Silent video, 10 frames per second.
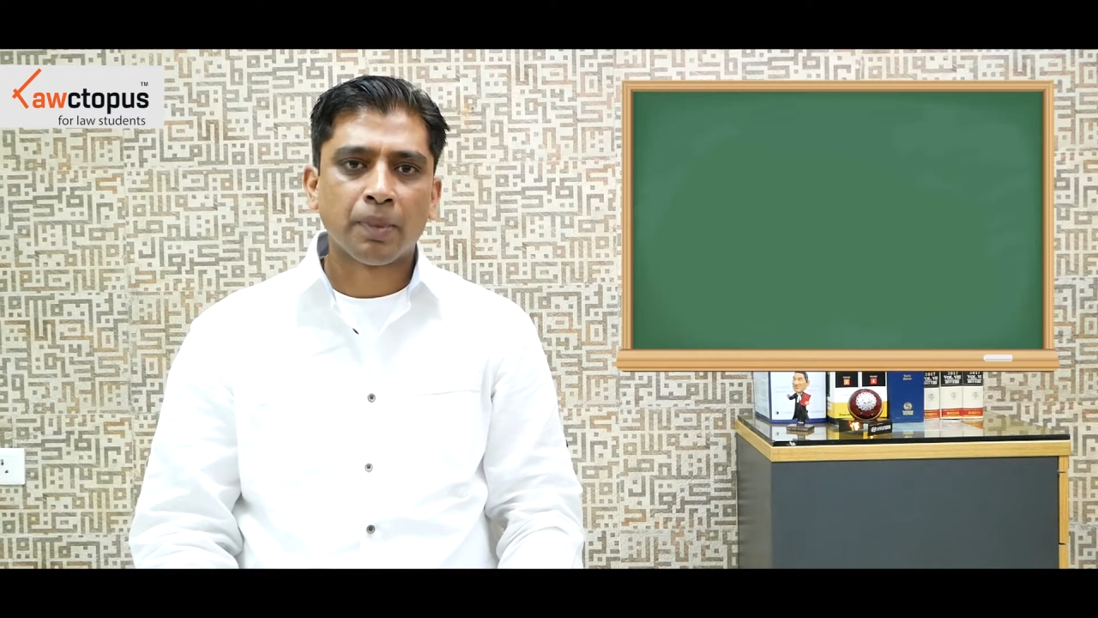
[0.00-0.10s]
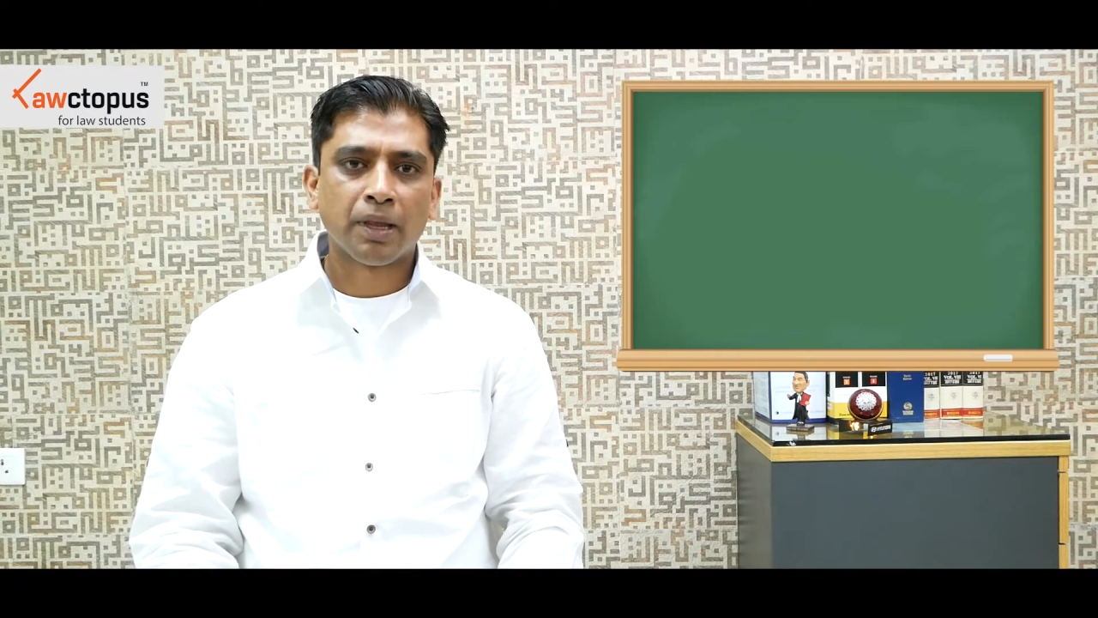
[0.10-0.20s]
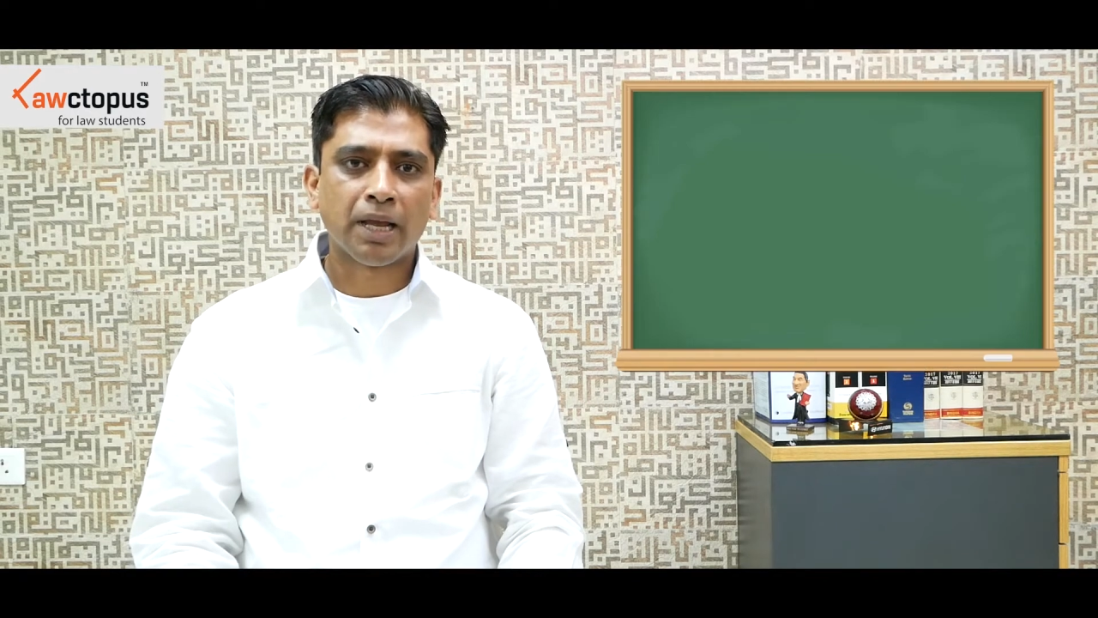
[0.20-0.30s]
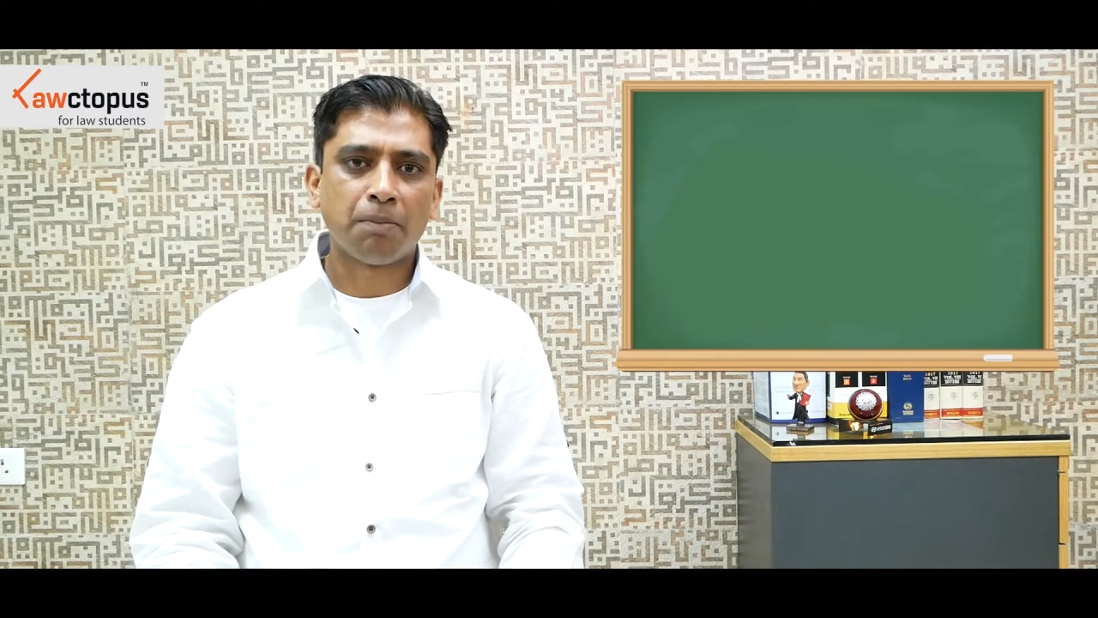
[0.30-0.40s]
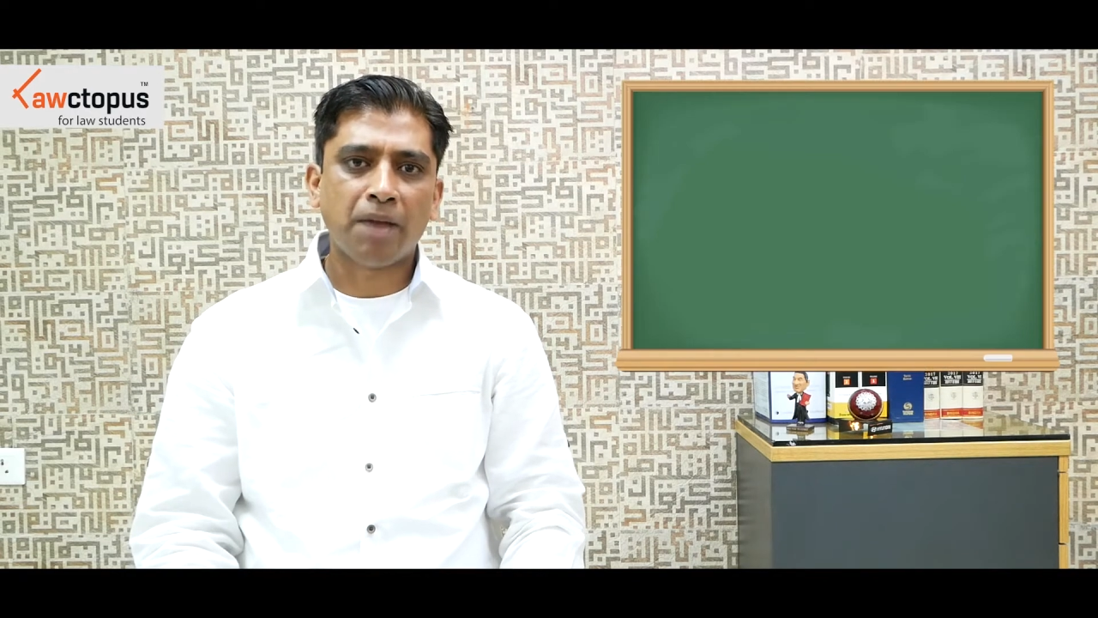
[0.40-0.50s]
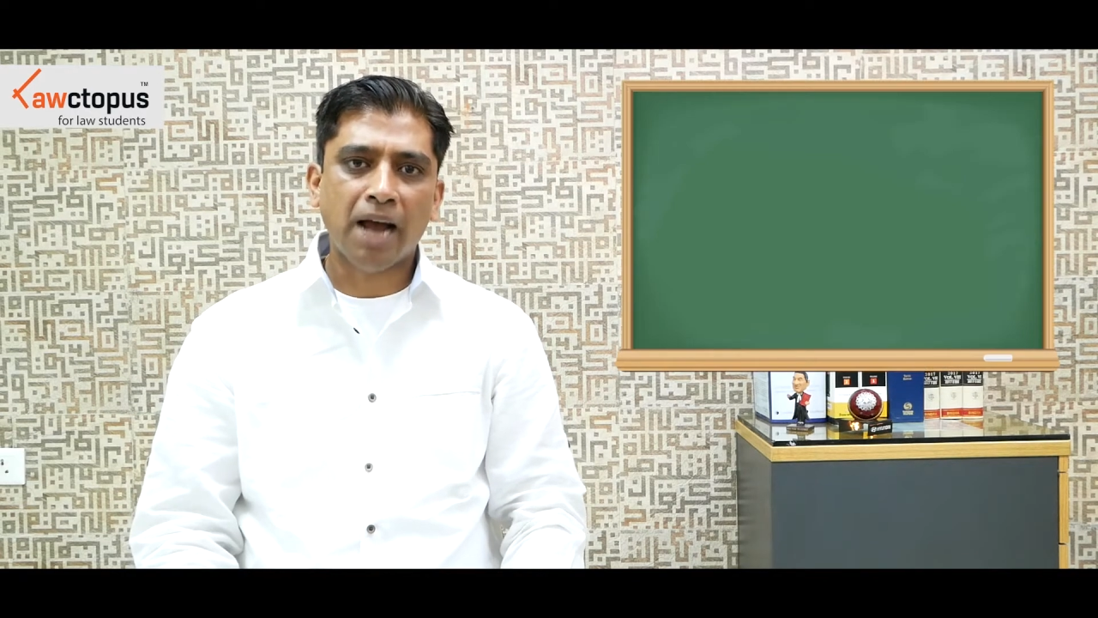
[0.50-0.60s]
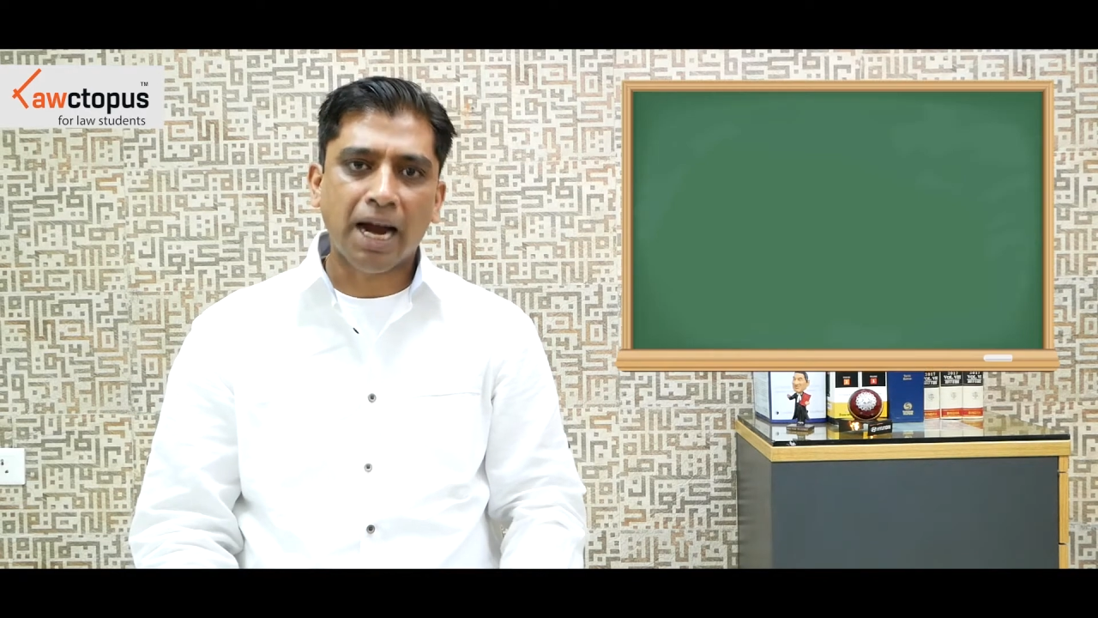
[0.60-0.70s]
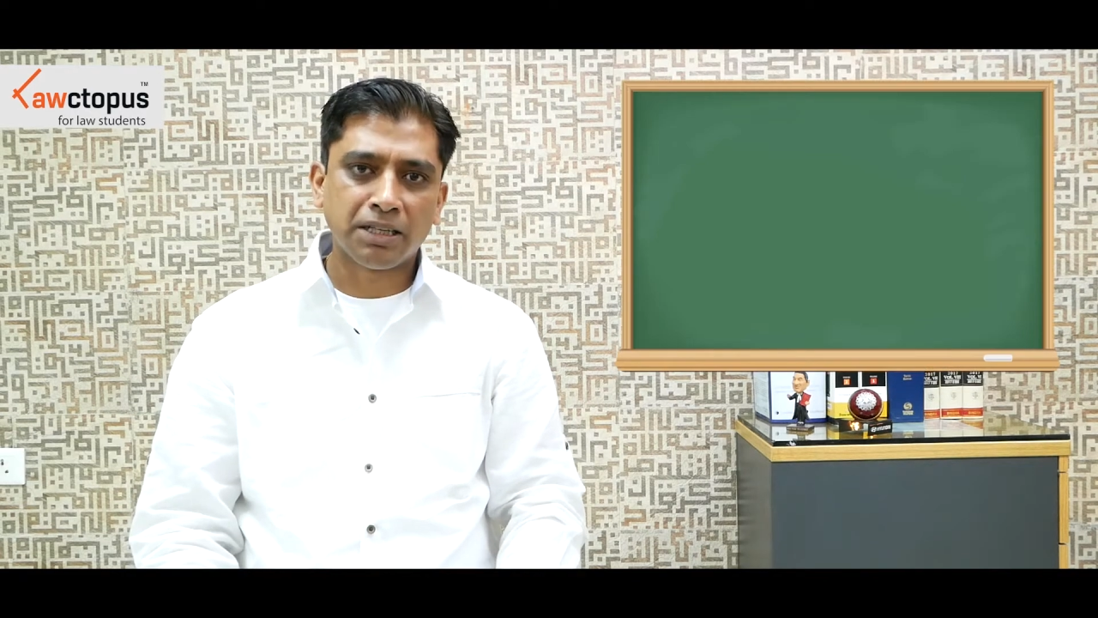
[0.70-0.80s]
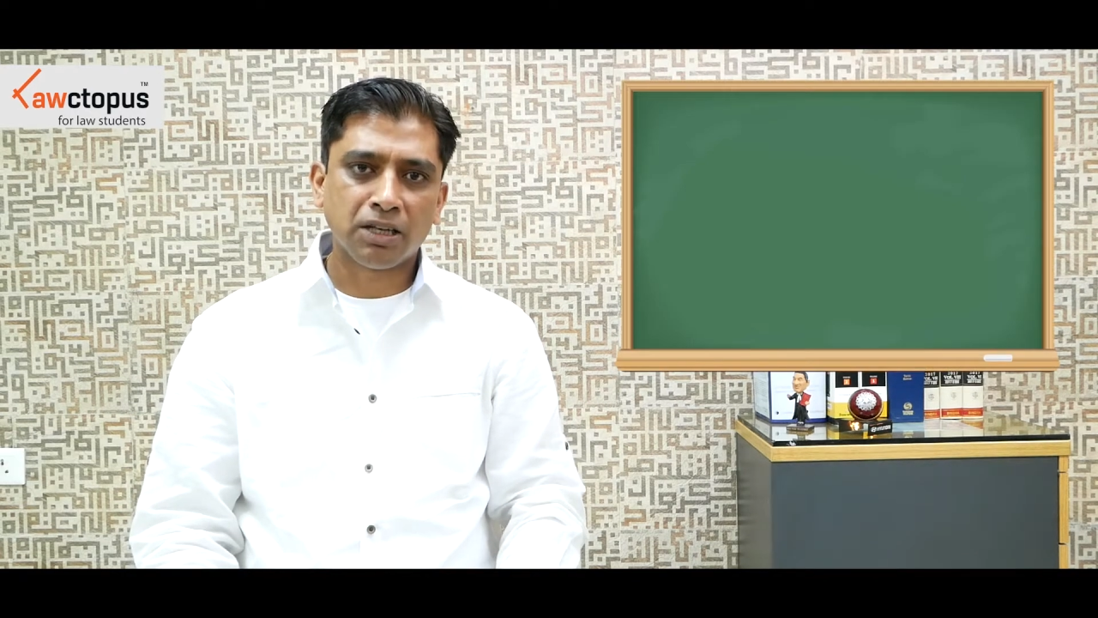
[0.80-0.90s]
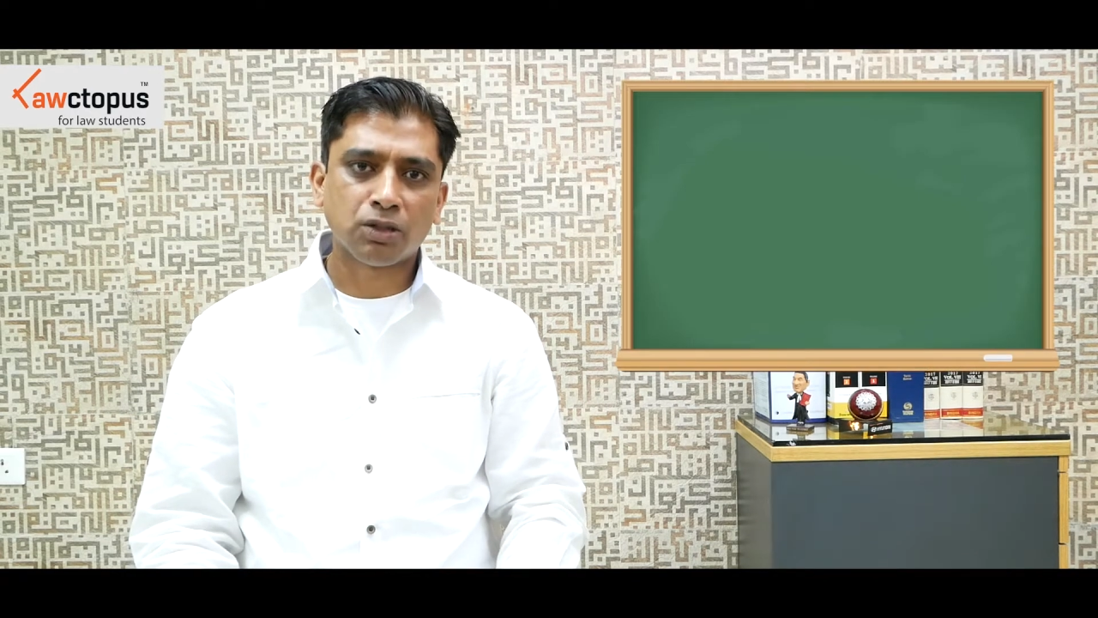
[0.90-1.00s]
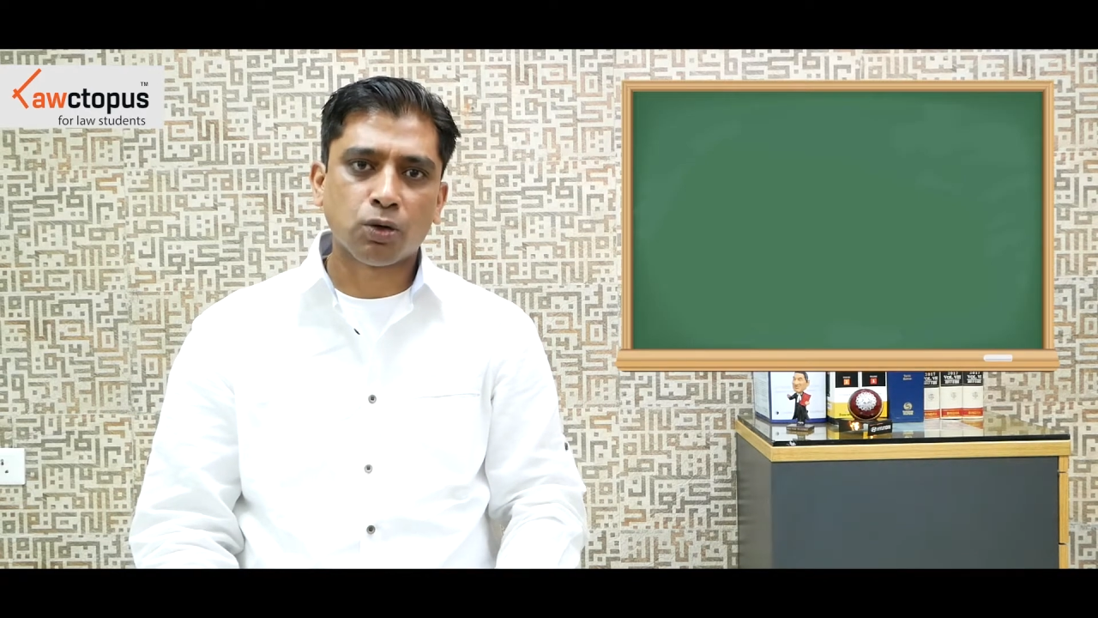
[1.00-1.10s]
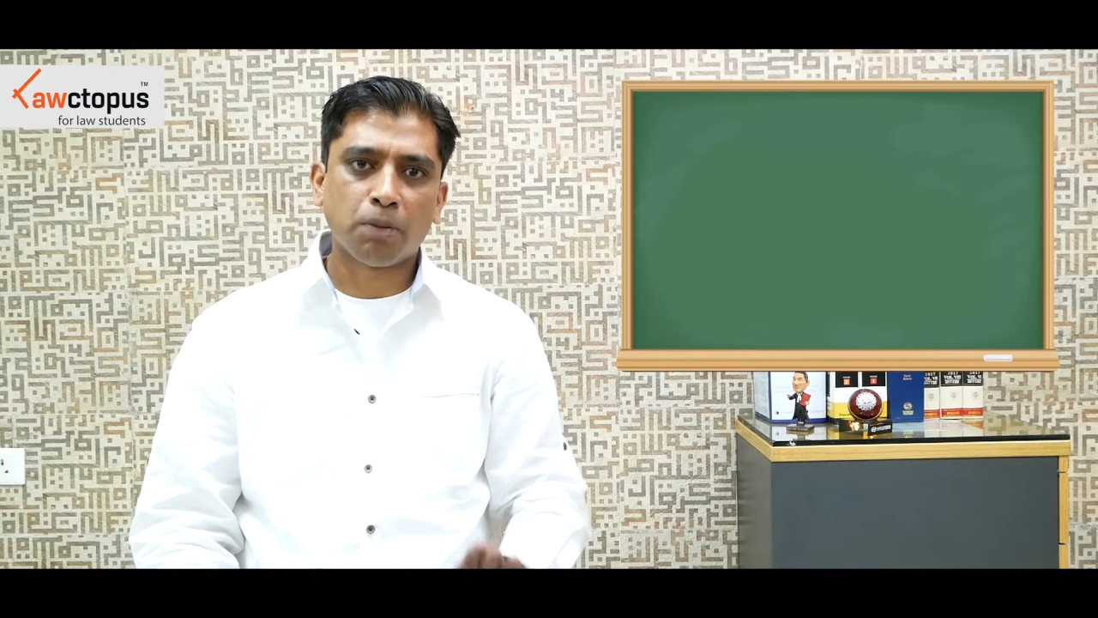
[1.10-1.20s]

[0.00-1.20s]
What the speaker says: can be either through